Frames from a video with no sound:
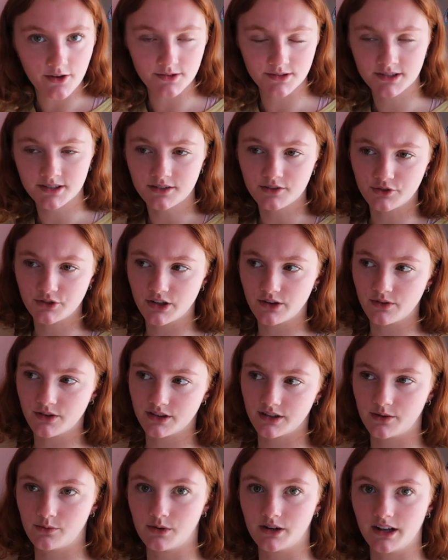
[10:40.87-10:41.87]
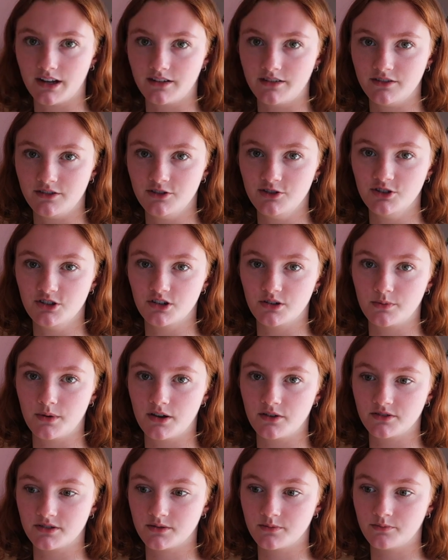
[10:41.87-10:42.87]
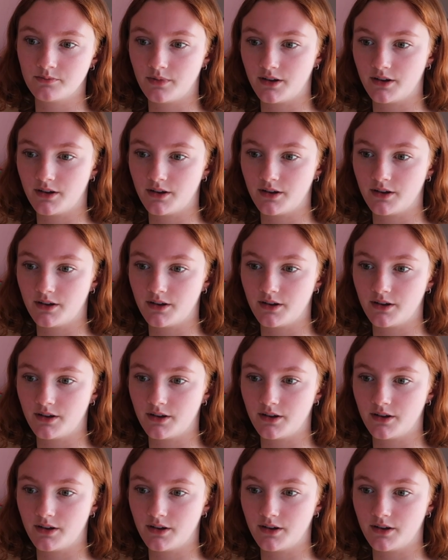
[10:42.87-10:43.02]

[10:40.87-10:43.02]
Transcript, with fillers: It's a little different than what I usually post,